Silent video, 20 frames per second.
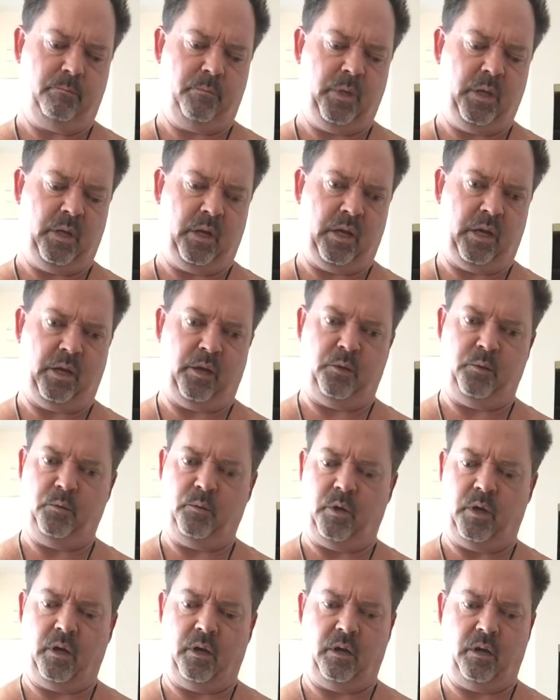
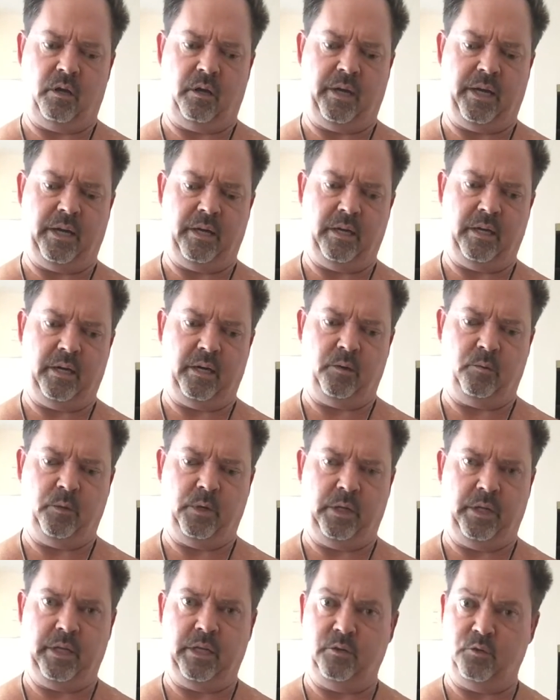
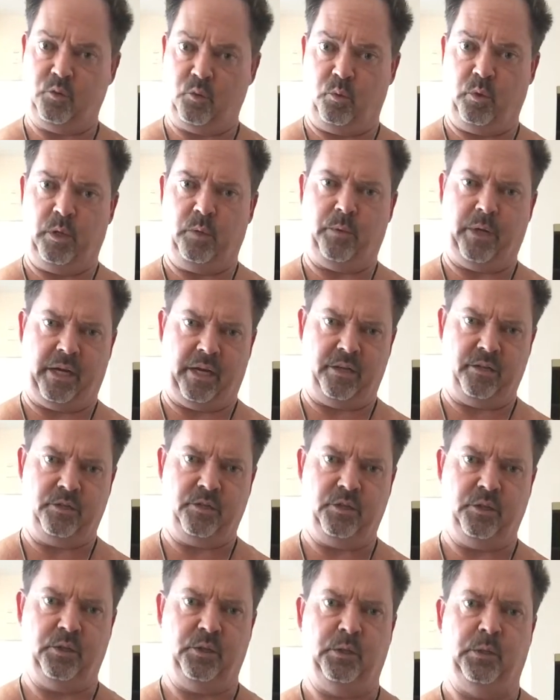really enjoy what I
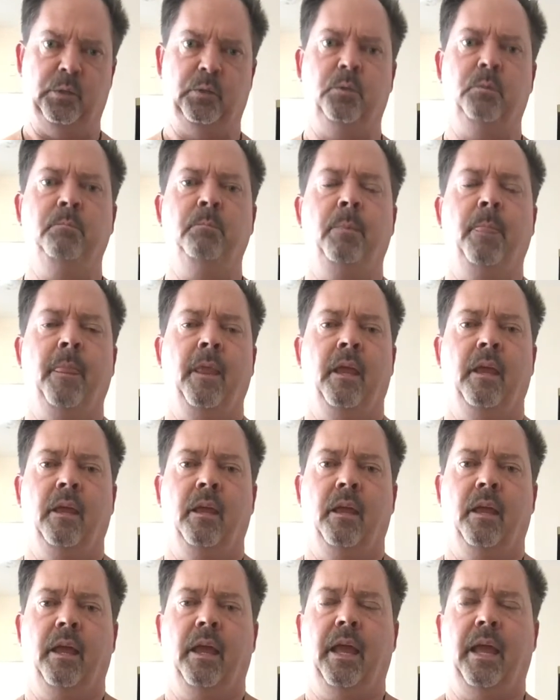do,
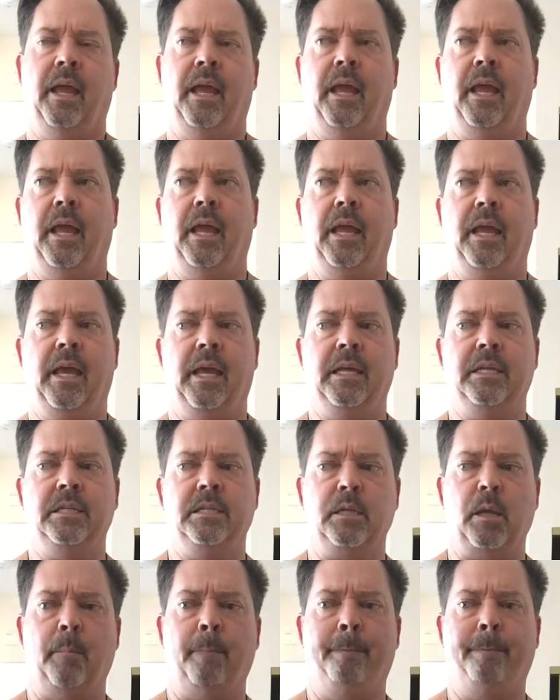
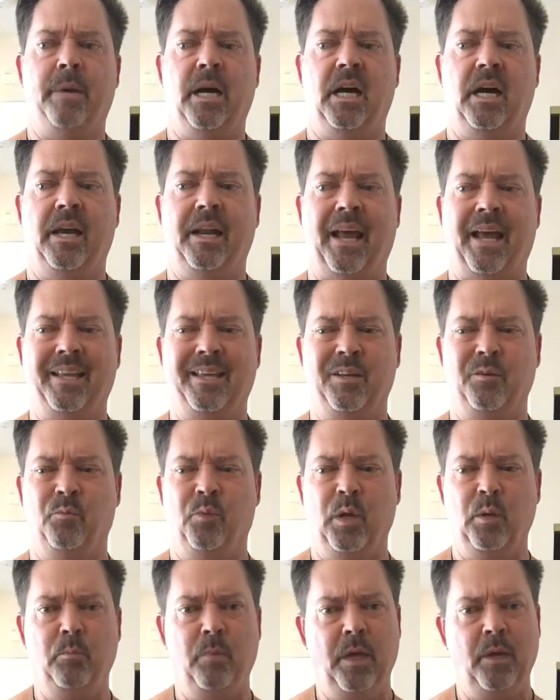and but I can
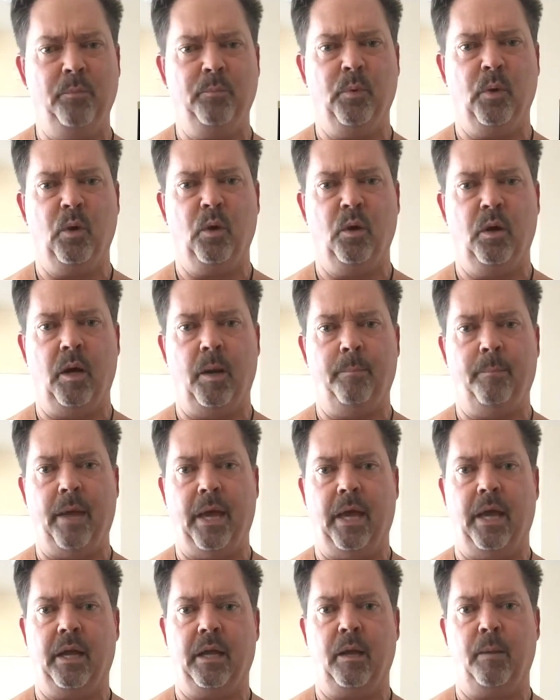remember
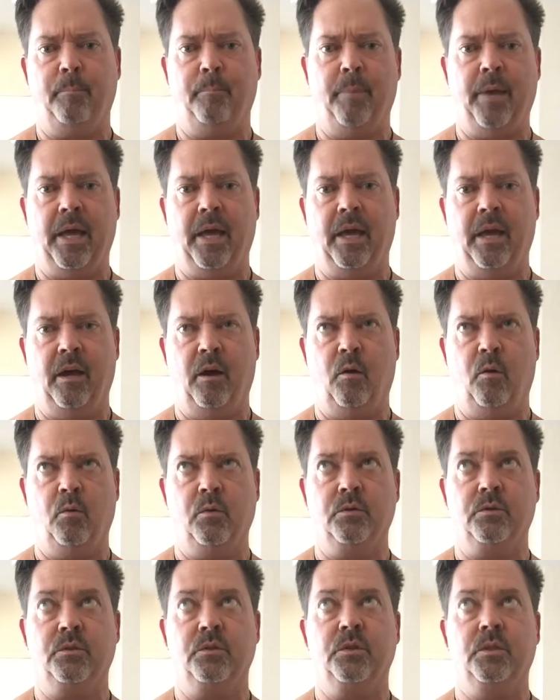back about